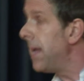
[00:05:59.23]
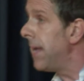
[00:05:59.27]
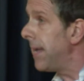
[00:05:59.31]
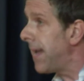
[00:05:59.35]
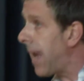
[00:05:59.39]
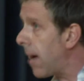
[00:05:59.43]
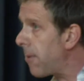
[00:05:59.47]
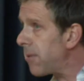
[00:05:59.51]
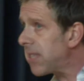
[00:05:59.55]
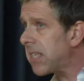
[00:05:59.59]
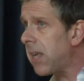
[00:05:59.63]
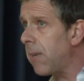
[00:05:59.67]

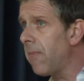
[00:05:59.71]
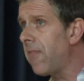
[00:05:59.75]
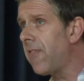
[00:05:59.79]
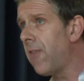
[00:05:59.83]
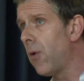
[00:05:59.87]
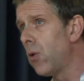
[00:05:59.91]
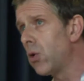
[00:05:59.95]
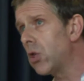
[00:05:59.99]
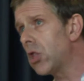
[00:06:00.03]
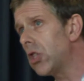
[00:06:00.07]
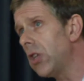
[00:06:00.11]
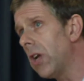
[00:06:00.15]
Now, it's
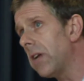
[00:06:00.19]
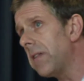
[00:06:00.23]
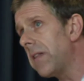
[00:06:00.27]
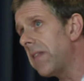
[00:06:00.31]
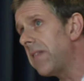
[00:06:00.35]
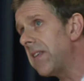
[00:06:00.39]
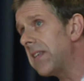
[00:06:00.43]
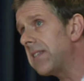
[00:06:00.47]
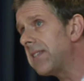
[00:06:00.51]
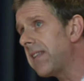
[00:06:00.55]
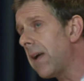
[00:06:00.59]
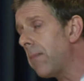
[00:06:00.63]
unfortunate
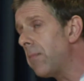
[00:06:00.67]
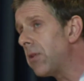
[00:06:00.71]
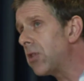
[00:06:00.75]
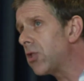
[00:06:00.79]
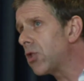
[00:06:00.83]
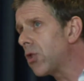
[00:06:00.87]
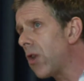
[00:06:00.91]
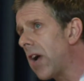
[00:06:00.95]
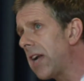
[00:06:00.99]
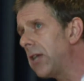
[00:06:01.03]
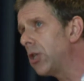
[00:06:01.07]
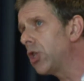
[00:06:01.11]
that this
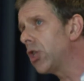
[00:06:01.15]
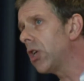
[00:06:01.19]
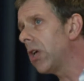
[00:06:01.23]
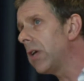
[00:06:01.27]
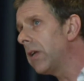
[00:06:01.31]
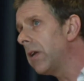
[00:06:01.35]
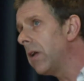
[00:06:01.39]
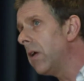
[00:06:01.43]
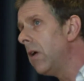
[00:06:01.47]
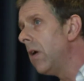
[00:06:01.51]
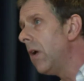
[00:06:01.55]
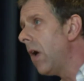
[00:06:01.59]

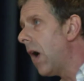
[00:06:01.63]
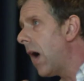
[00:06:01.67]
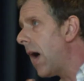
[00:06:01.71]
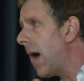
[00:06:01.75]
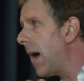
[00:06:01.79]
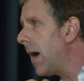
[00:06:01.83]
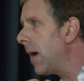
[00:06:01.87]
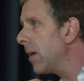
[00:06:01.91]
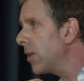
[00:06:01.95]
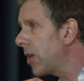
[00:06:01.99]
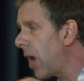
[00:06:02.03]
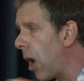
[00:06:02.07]
demonstration
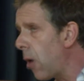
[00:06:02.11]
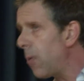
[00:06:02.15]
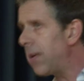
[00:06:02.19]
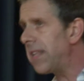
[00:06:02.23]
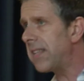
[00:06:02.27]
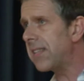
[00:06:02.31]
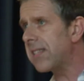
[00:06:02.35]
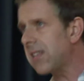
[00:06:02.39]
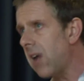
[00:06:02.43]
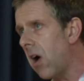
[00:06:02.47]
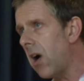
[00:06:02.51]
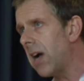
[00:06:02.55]

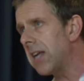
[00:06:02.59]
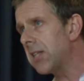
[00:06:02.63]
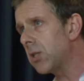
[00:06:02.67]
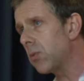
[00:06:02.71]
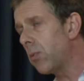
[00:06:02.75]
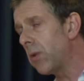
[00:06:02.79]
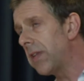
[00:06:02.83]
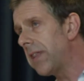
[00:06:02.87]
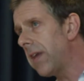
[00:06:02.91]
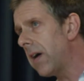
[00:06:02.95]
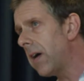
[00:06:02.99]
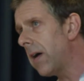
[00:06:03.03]
coincides
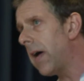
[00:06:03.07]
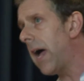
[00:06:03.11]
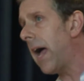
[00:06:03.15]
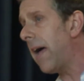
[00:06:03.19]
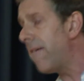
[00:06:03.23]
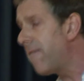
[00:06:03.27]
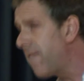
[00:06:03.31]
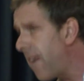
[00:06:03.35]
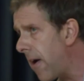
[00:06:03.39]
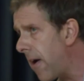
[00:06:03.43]
with a